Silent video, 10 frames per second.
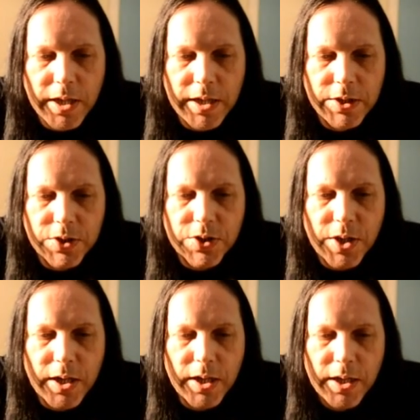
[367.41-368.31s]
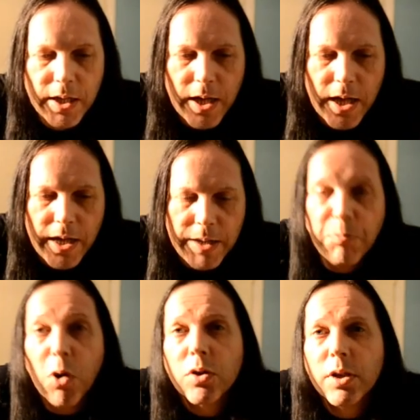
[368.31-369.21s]
is a
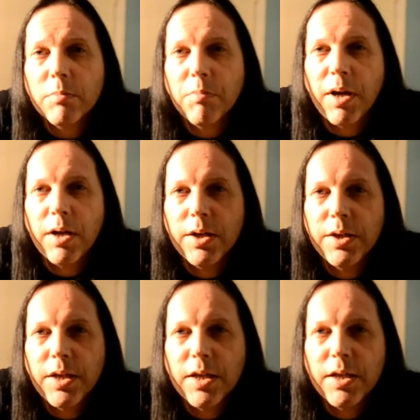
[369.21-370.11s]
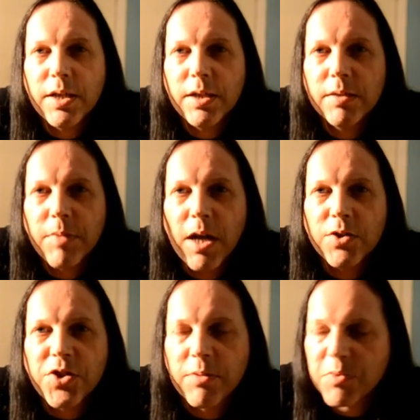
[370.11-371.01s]
bottling by
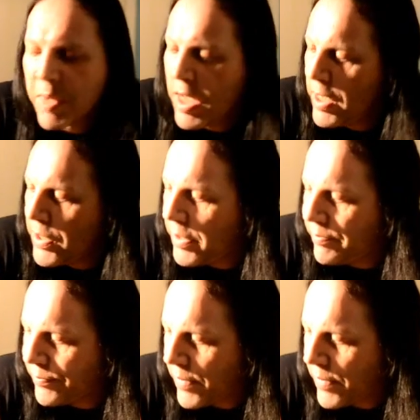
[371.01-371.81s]
James MacArthur.